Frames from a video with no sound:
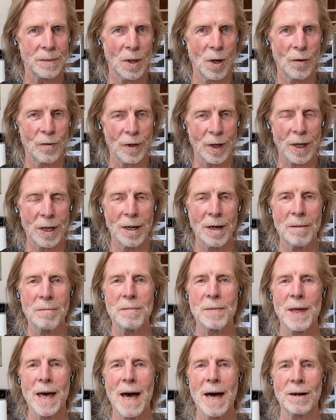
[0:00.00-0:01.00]

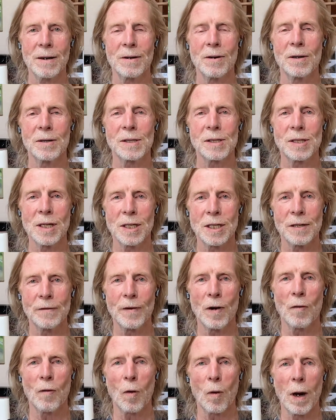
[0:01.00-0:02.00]
overcome that sense
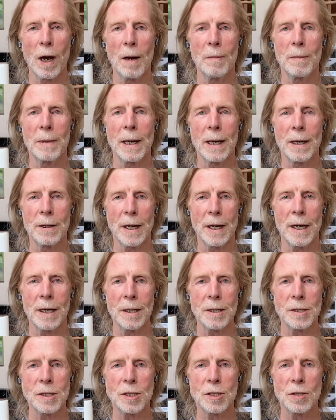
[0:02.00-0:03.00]
of overwhelm, and that
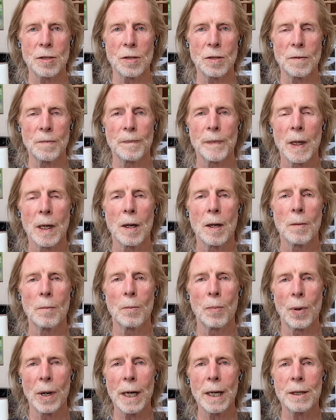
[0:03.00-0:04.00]
is to
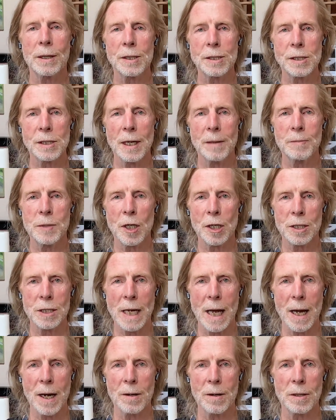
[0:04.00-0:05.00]
break the subject
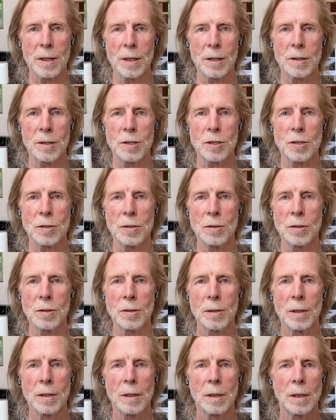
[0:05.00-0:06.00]
down
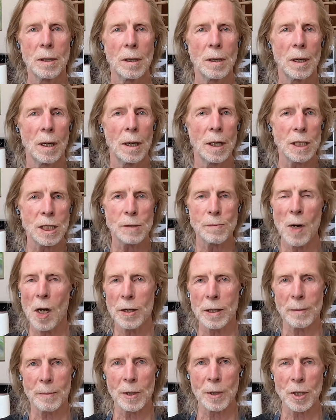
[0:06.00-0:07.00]
into a
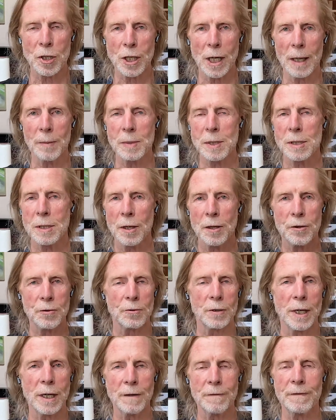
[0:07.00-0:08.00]
small number of shapes,
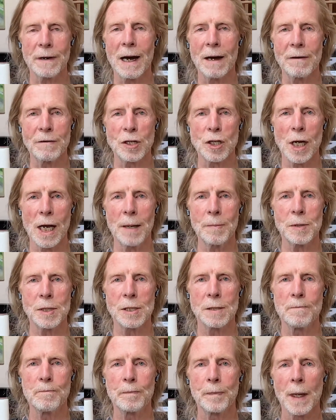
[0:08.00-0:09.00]
3 to 5
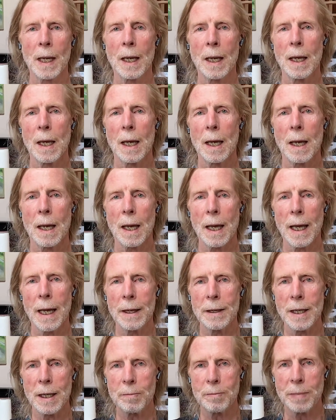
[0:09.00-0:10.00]
shapes,
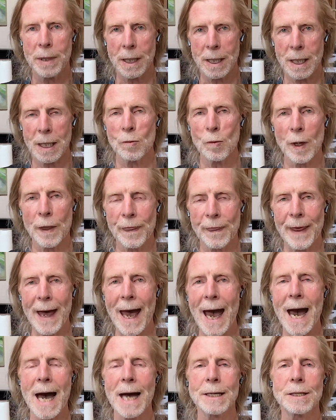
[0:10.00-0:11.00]
and then begin with
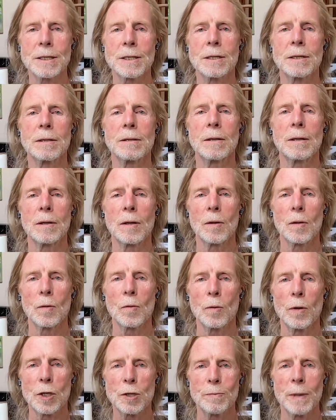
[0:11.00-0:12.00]
that,
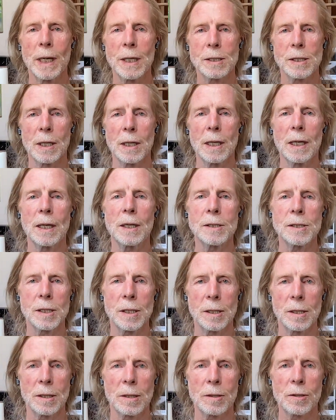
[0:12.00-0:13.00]
which makes it
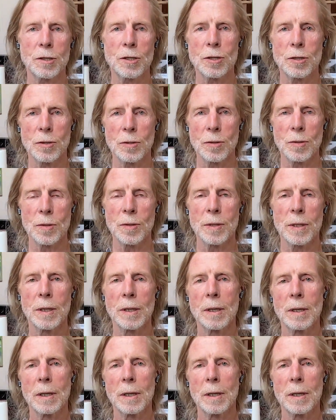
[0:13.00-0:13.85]
easier to